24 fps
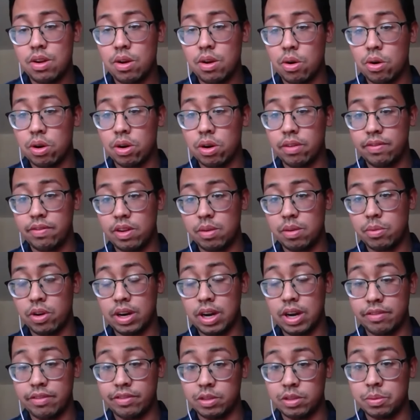or if you're more
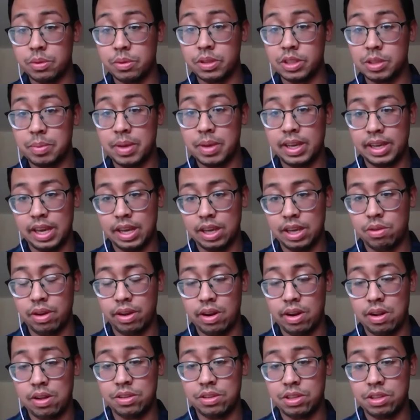comfortable speaking, you
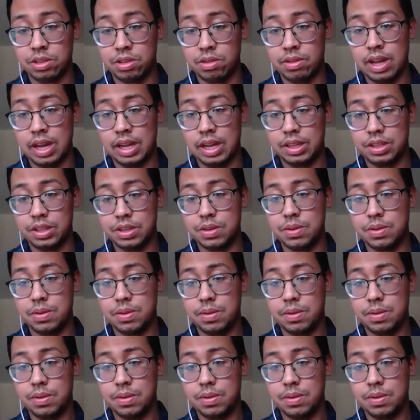can also do that too.